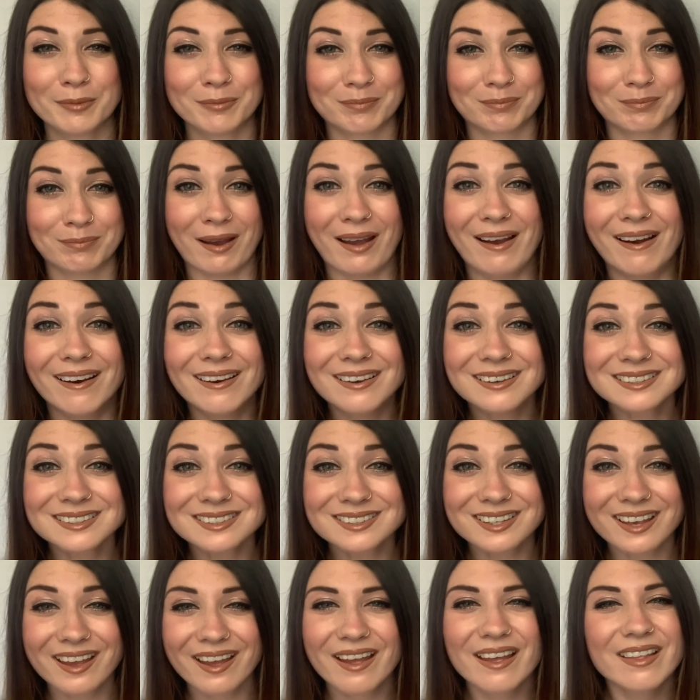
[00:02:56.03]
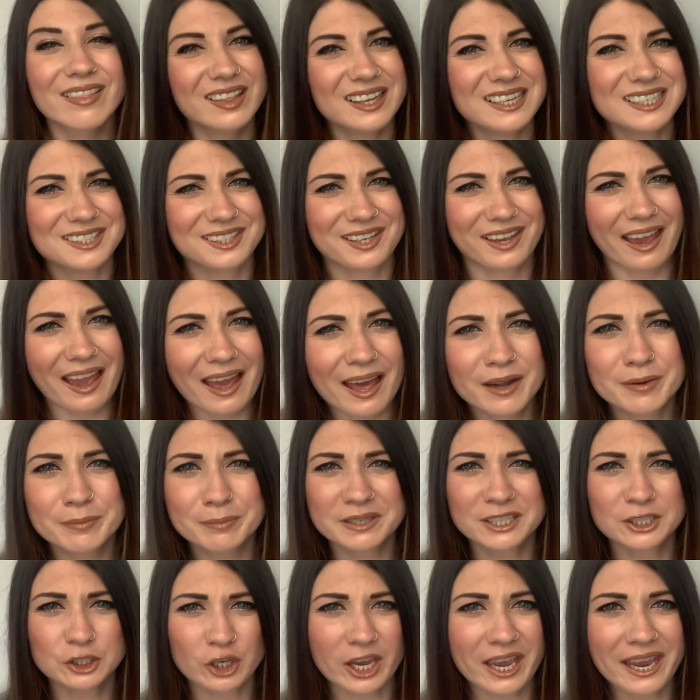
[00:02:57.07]
But this can
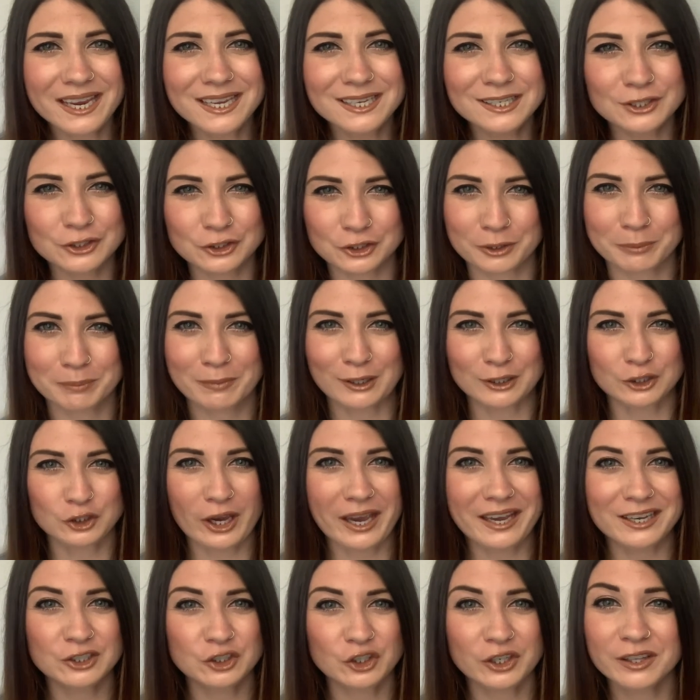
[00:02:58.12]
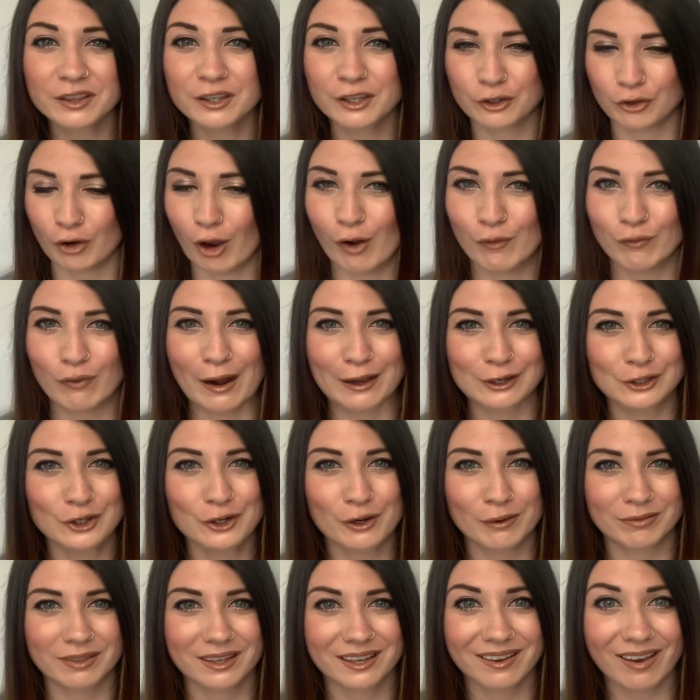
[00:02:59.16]
be changed by changing the direction
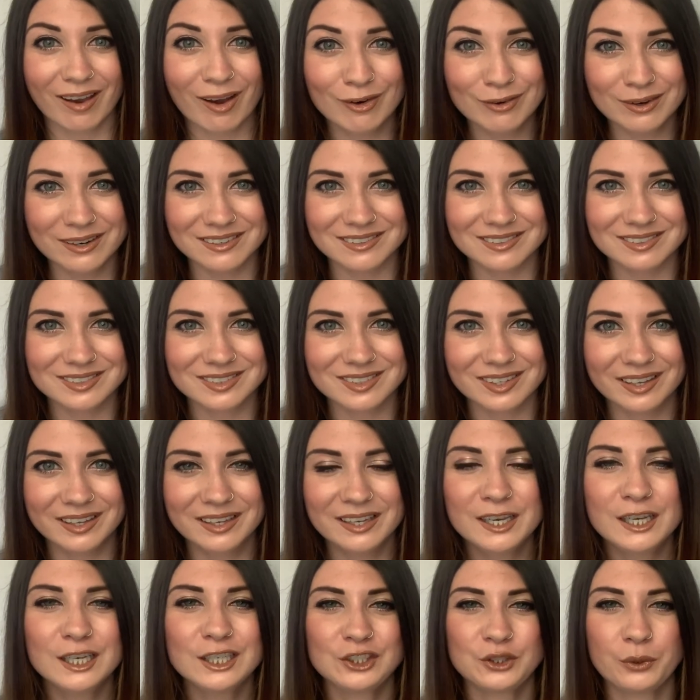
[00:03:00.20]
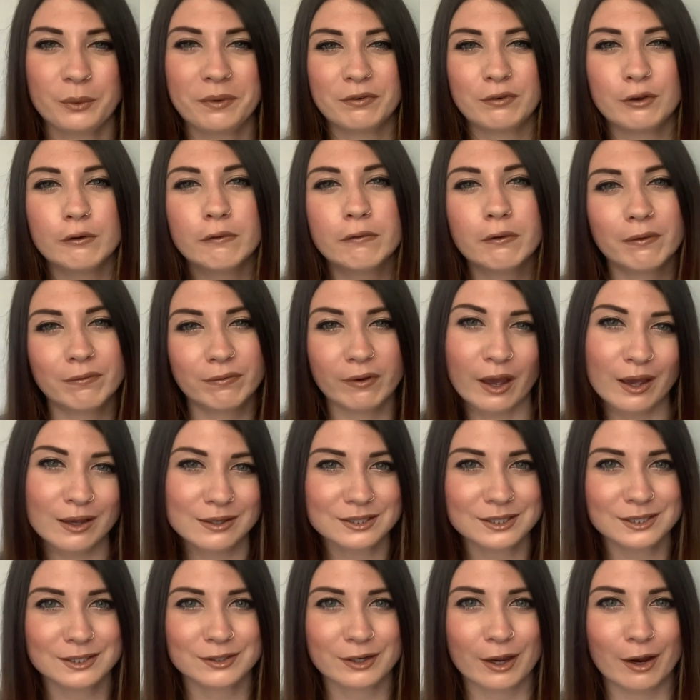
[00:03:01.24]
of the current. So you reverse
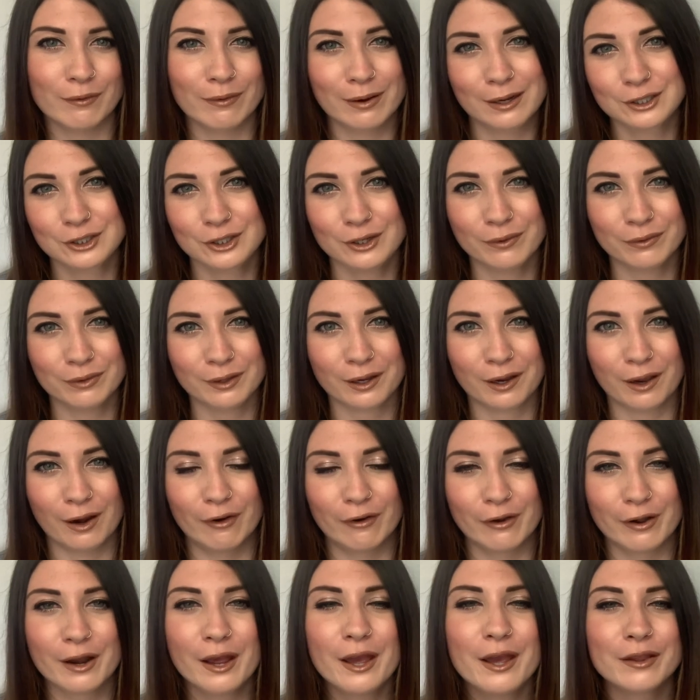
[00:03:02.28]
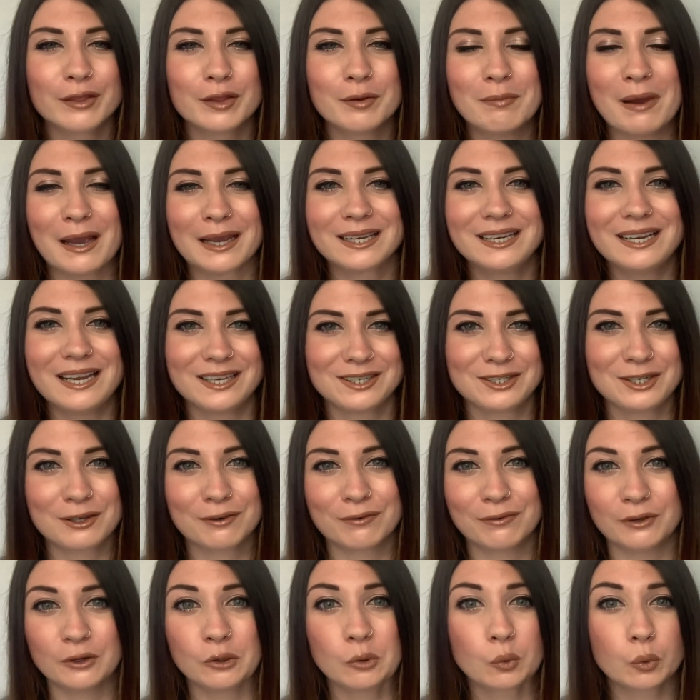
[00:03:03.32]
the direction of the current, the magnetic
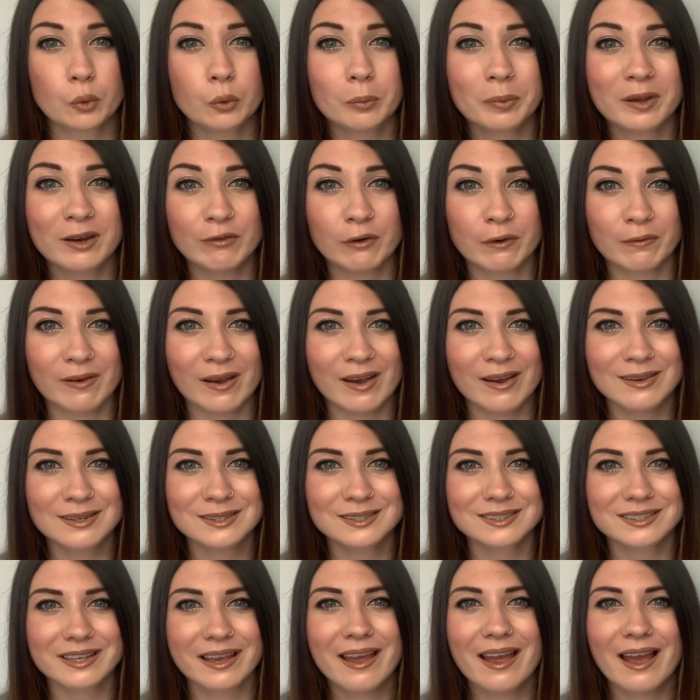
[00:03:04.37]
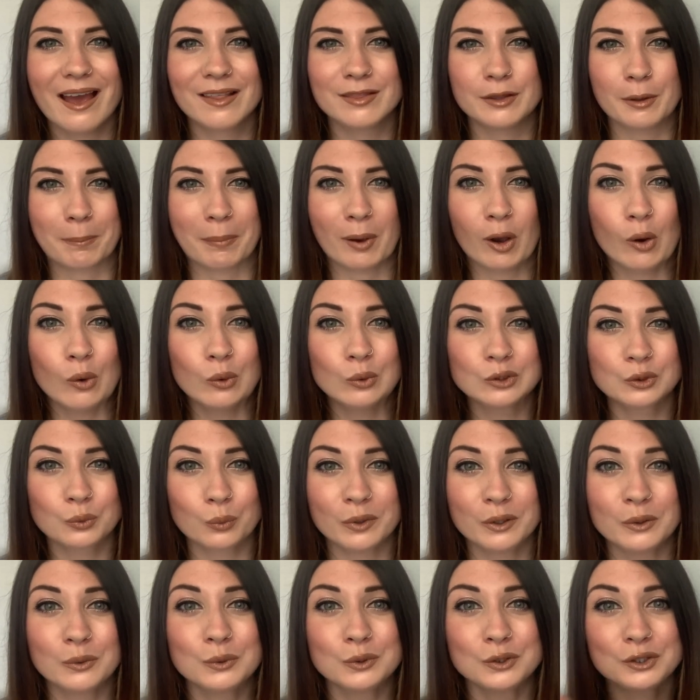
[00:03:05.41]
field will be reversed and the poles
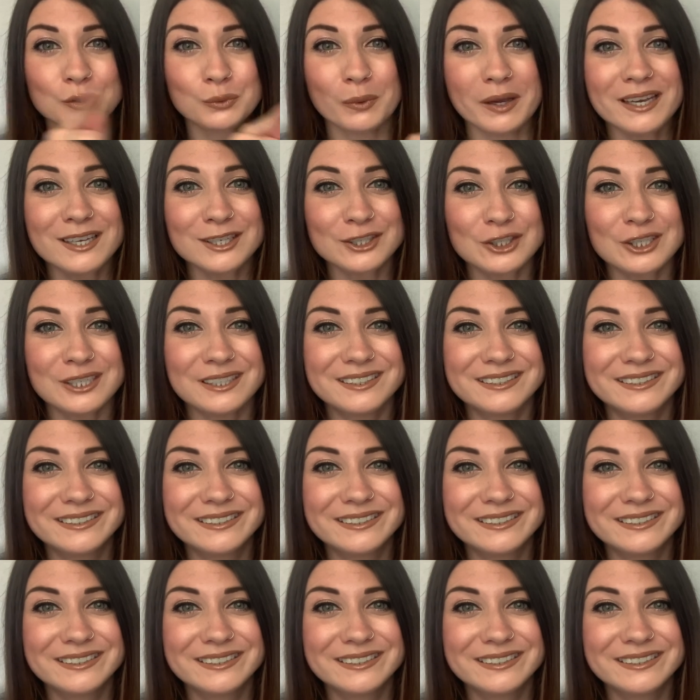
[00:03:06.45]
will switch.